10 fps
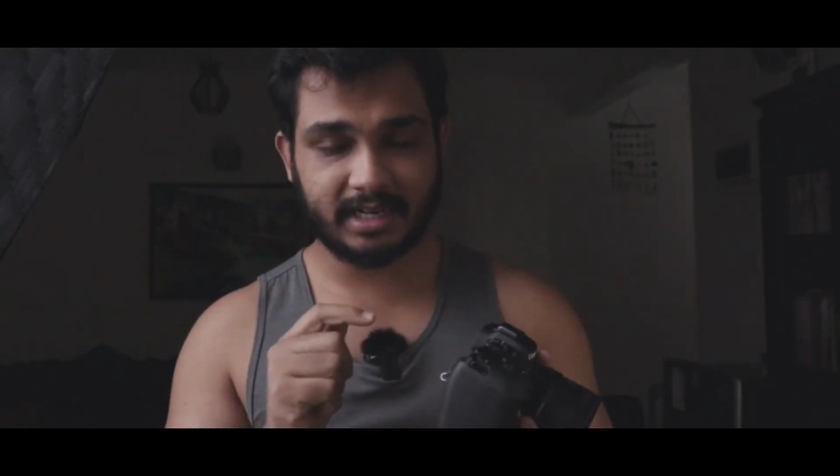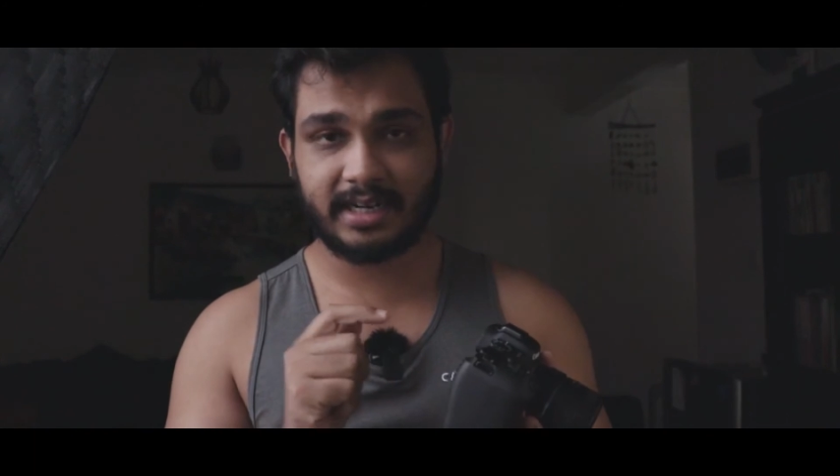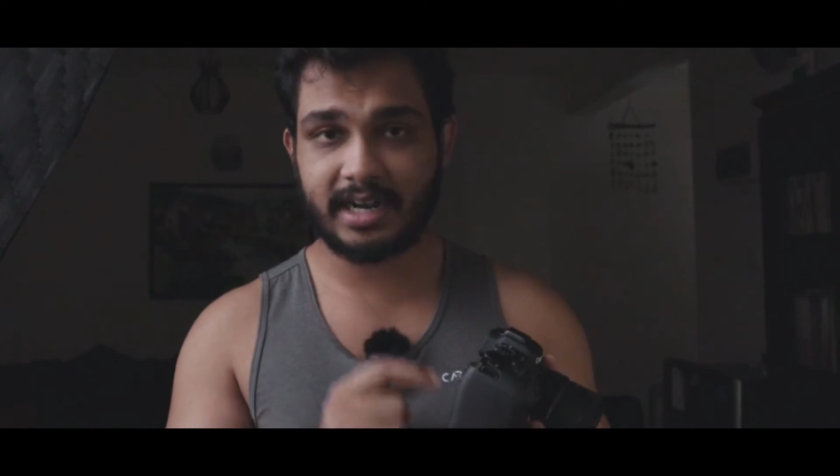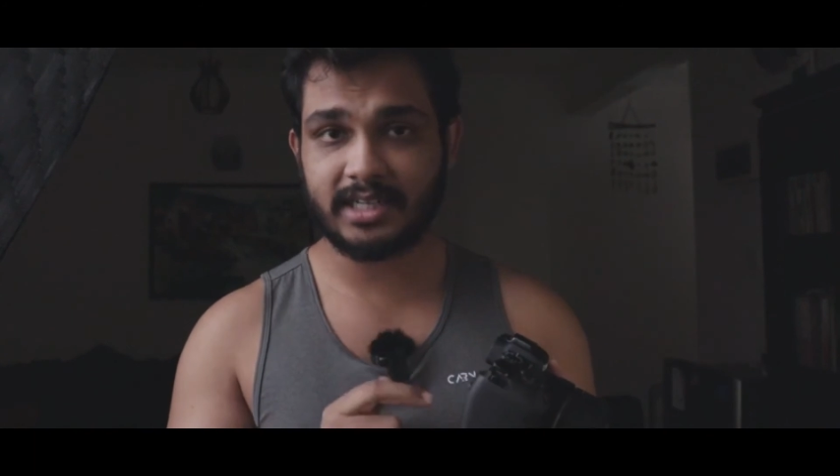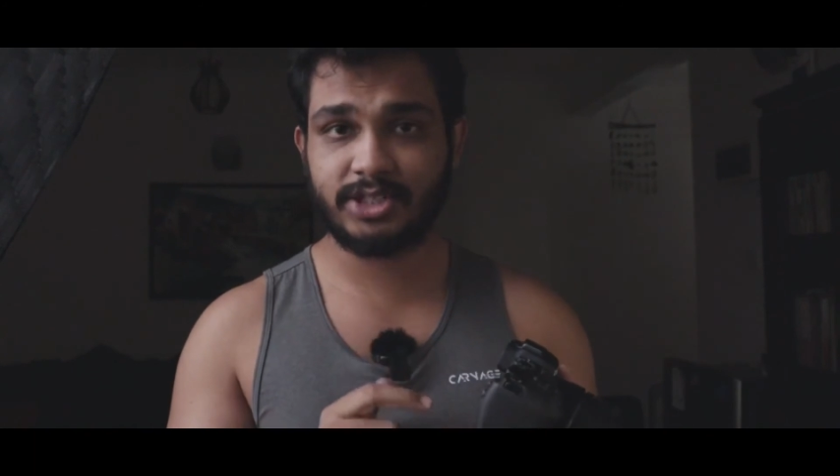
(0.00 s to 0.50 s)

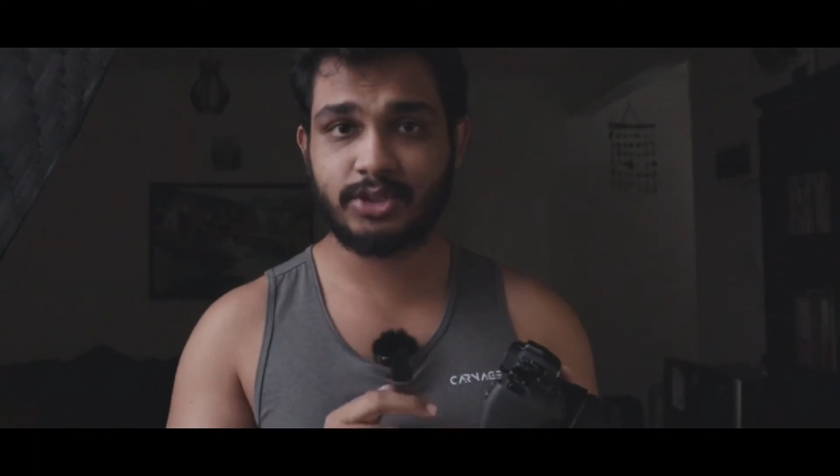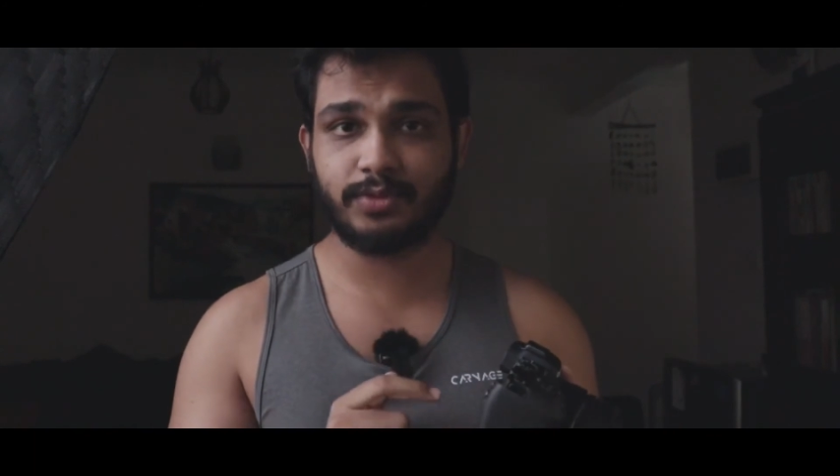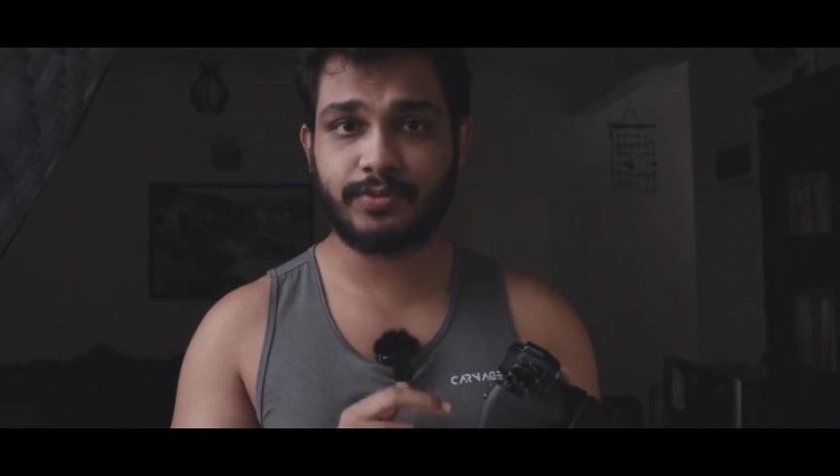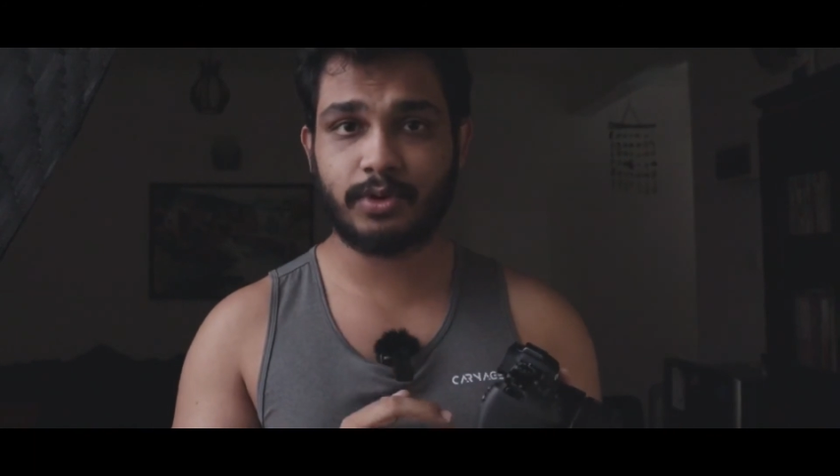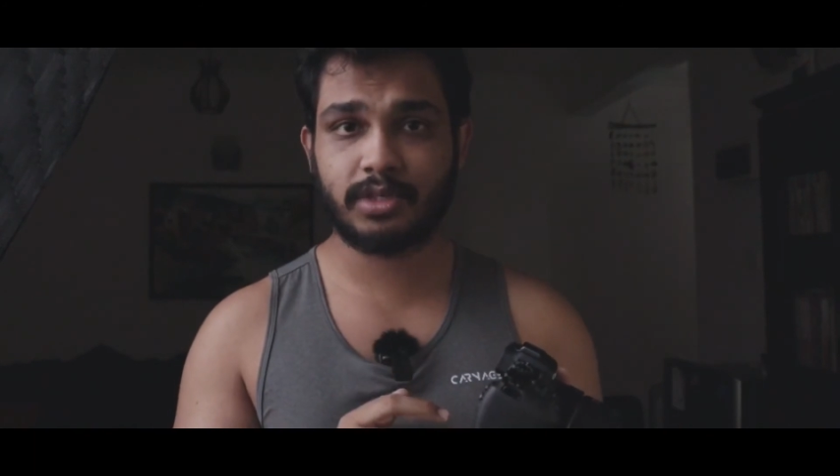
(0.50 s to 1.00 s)
the
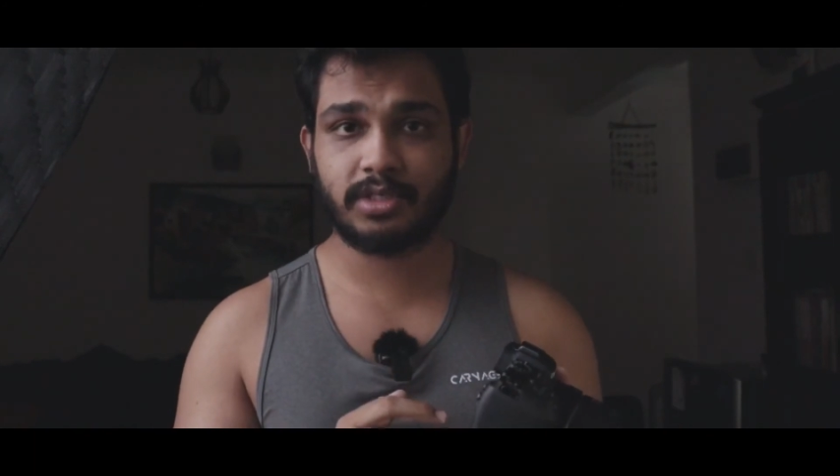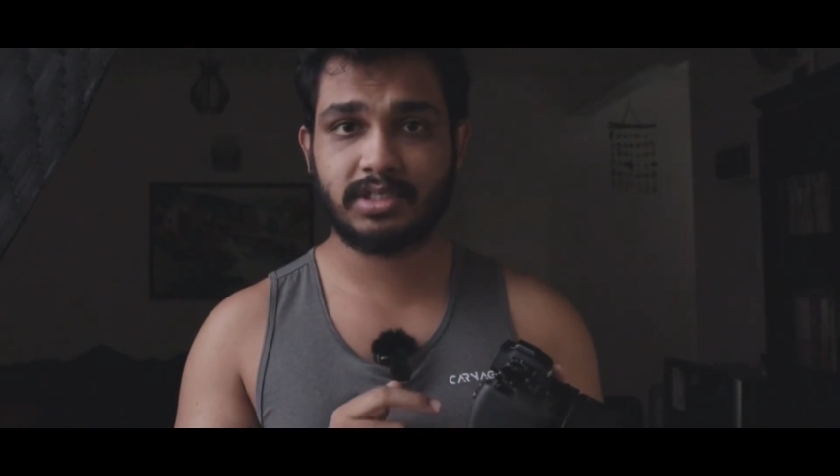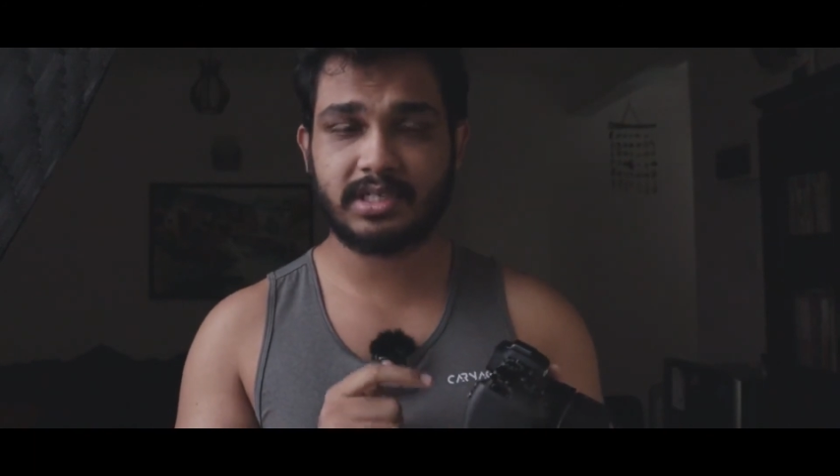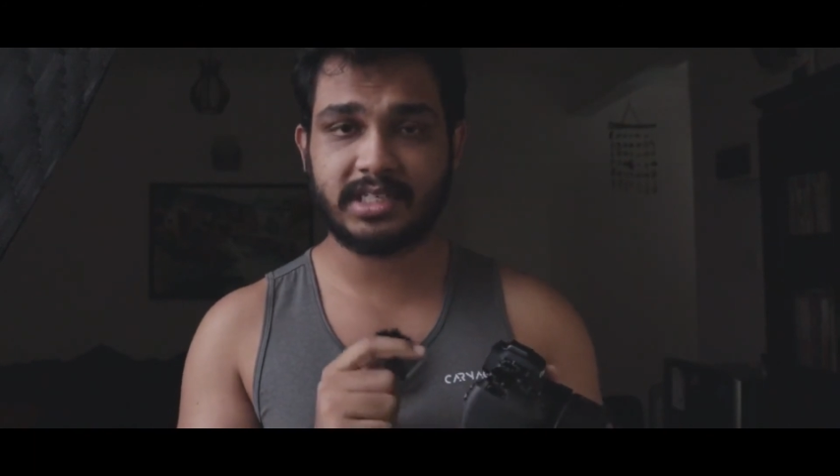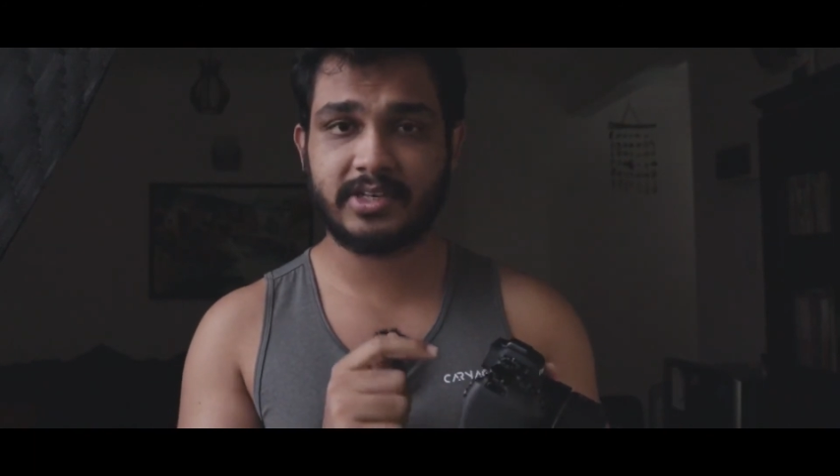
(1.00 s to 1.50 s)
touch to focus,